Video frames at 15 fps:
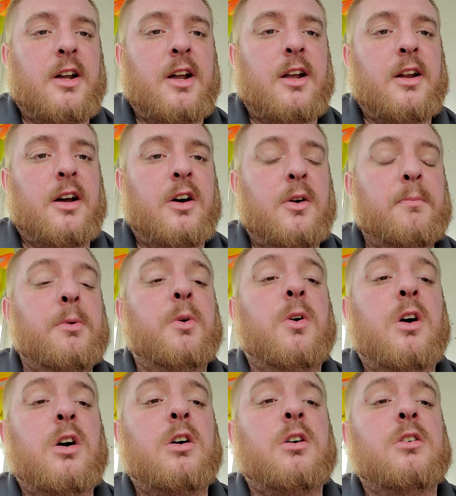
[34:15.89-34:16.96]
and I hope you
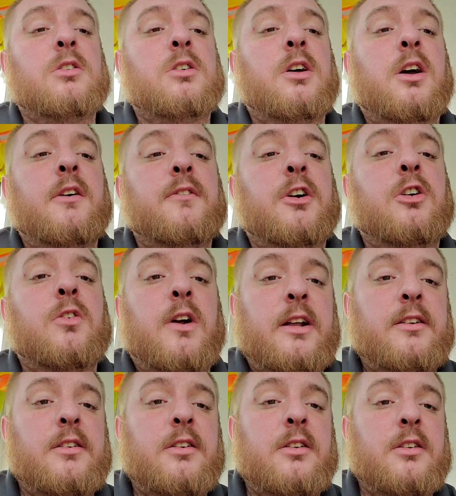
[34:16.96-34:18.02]
all have a
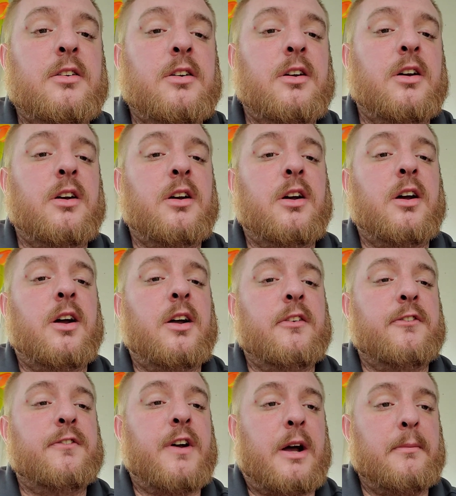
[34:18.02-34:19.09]
great
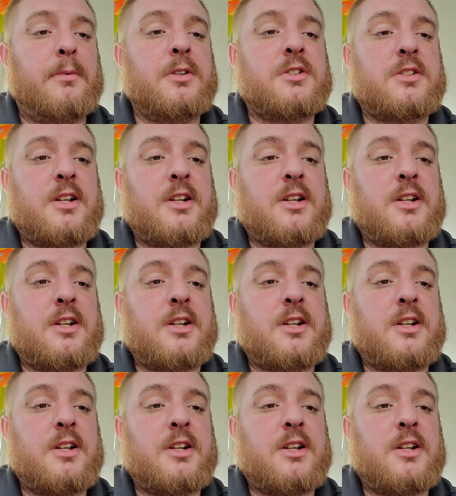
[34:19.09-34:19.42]
and fabulous